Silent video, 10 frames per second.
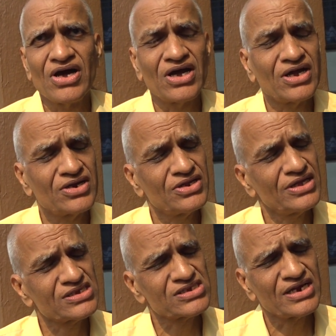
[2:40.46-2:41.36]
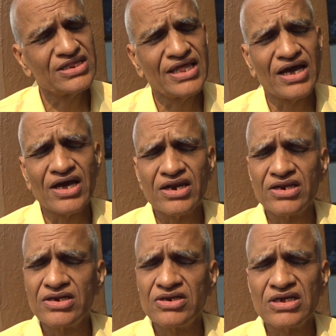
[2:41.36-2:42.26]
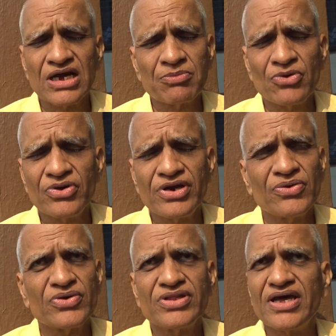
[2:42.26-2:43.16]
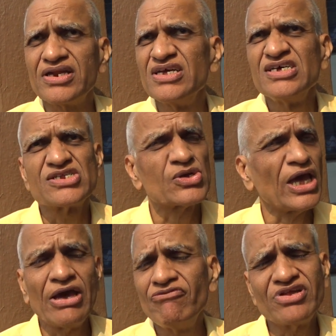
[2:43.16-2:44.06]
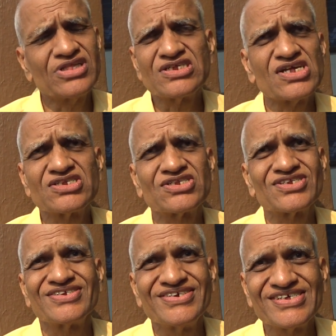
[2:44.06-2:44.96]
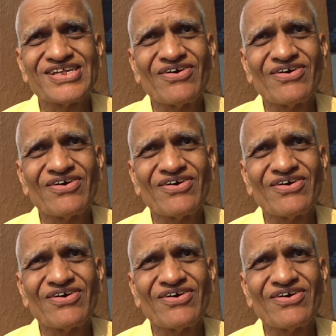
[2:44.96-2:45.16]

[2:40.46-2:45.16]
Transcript: And they are uploaded over there. So every thesis is